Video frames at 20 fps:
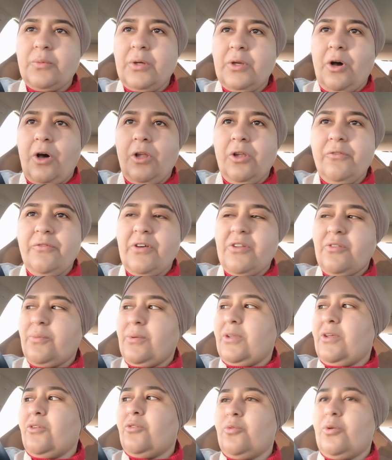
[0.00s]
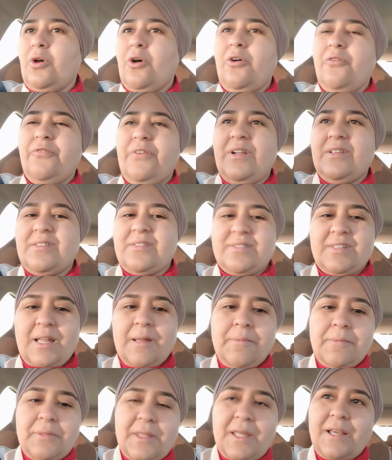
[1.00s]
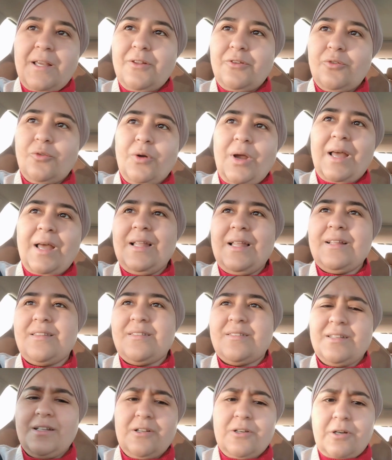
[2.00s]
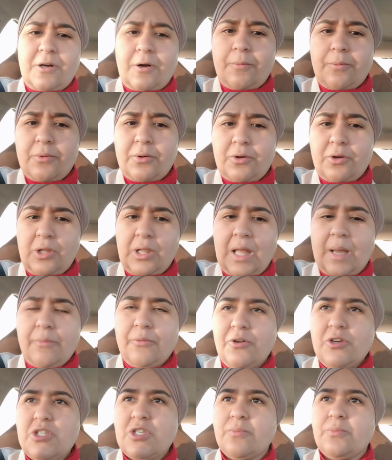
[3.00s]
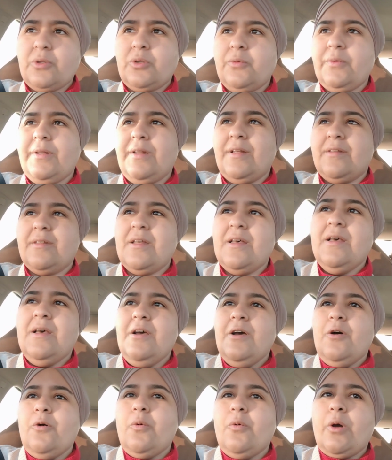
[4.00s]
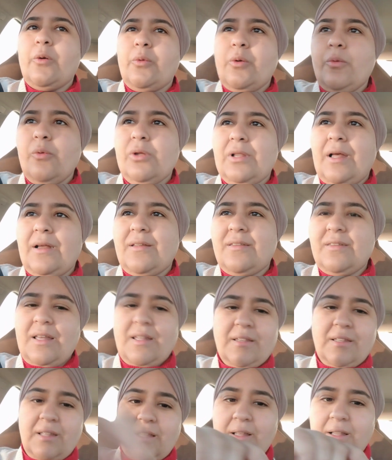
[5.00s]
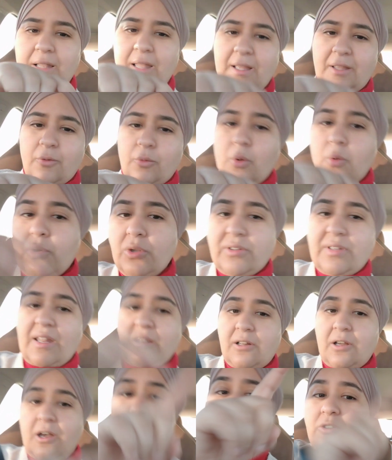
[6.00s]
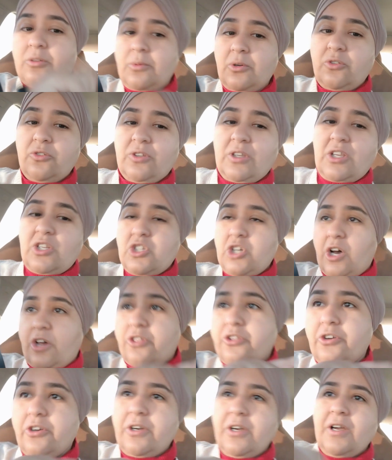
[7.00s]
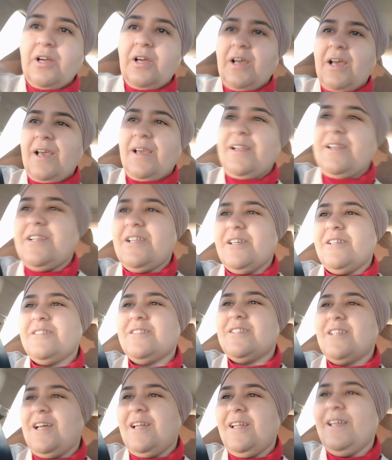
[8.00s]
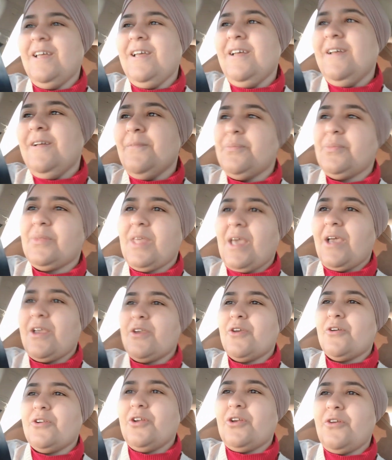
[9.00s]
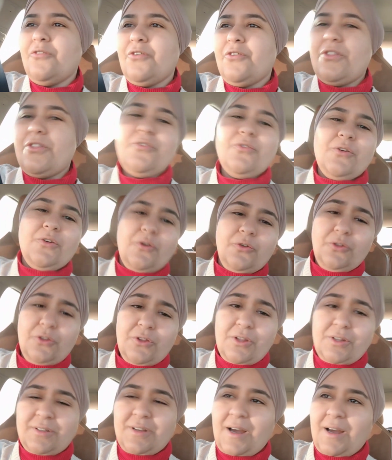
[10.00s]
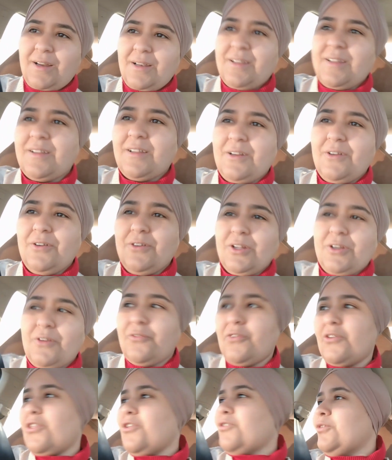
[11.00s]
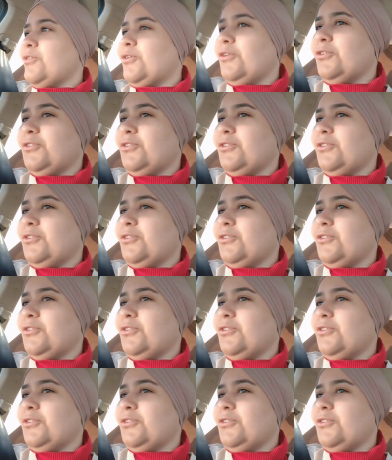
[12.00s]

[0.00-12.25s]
all of us, because we all felt the same thing, and so we had like this little collaboration between us, where we would send customers to each other, just like, yeah, you're looking for this one, go to this guy, and like, you're looking for this one, go